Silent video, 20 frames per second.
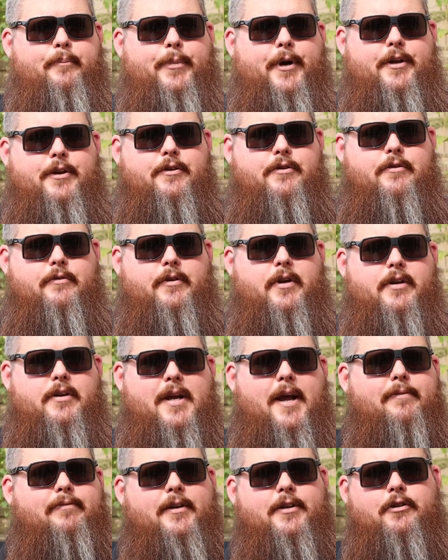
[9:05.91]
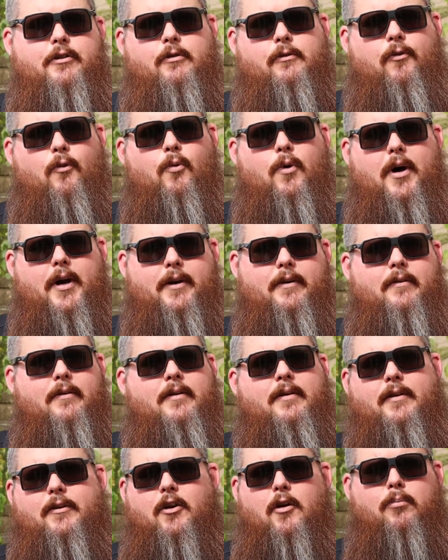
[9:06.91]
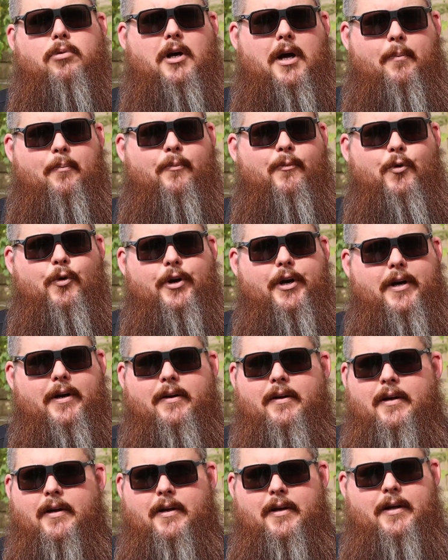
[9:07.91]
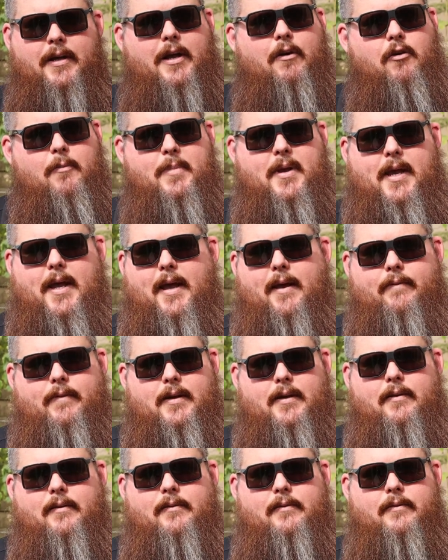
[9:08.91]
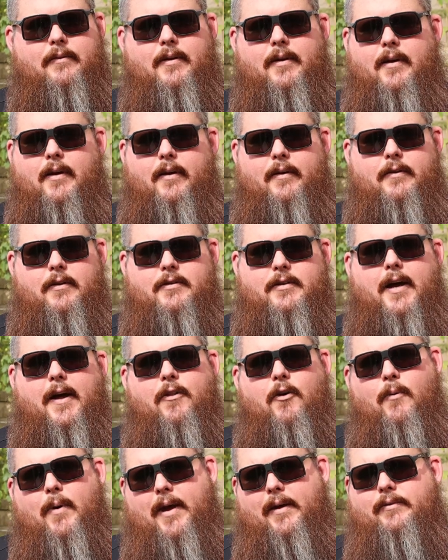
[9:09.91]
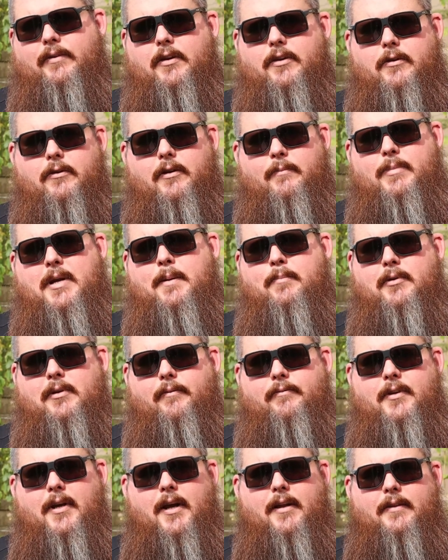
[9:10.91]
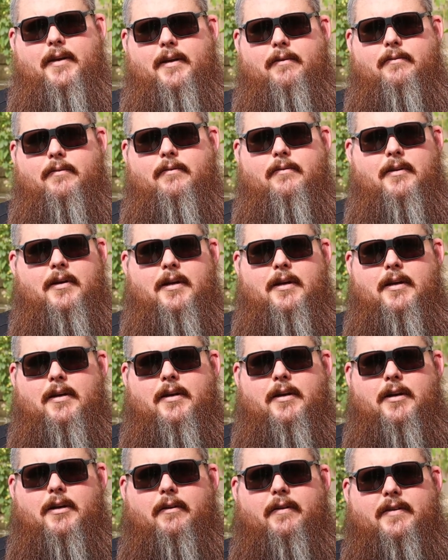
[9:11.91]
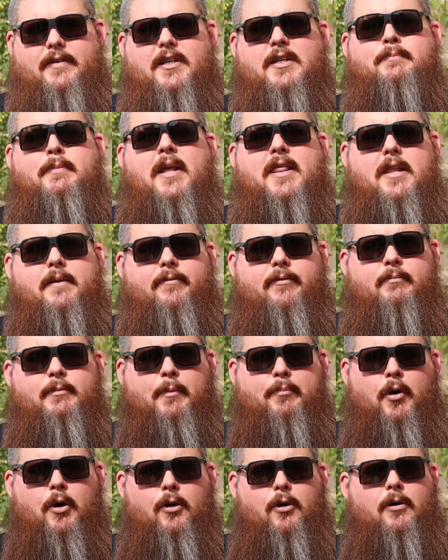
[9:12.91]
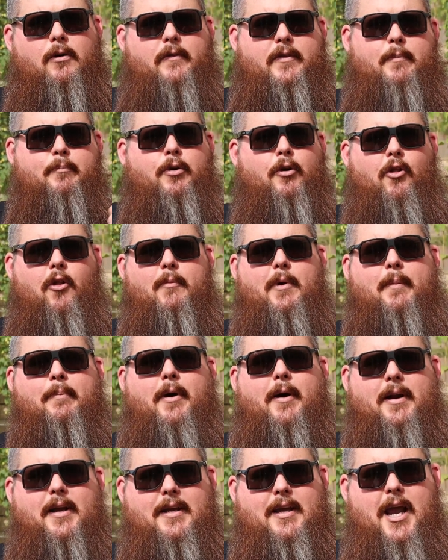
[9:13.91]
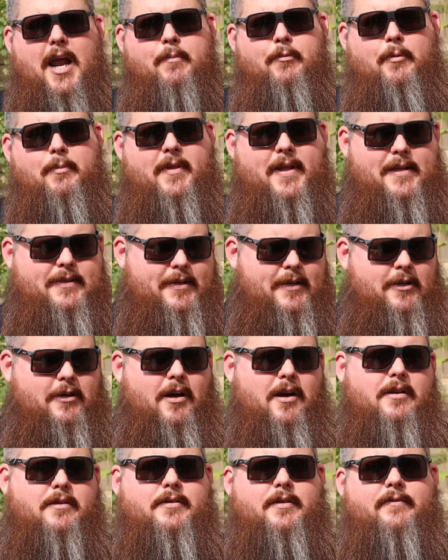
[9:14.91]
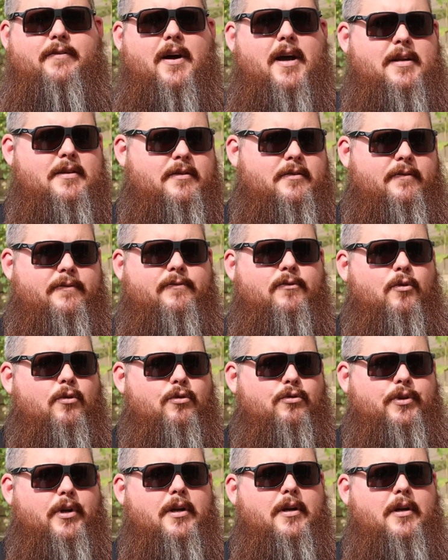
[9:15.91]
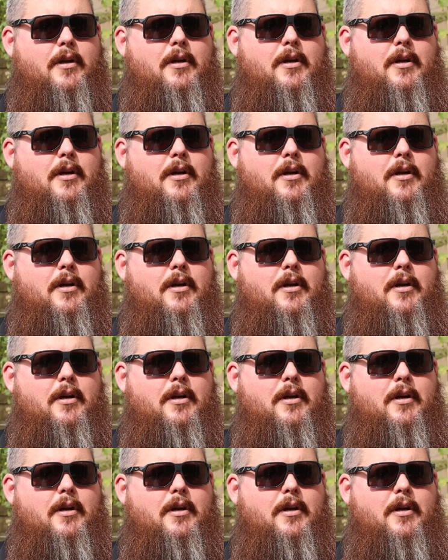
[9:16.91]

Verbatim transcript: but you could definitely do it with 1, no problem. Wood, it would be heavy. There's other ways to do it people have done. You know, they suspend them from a pole and then pull them up on a cable, but that's going to cause the vines to fold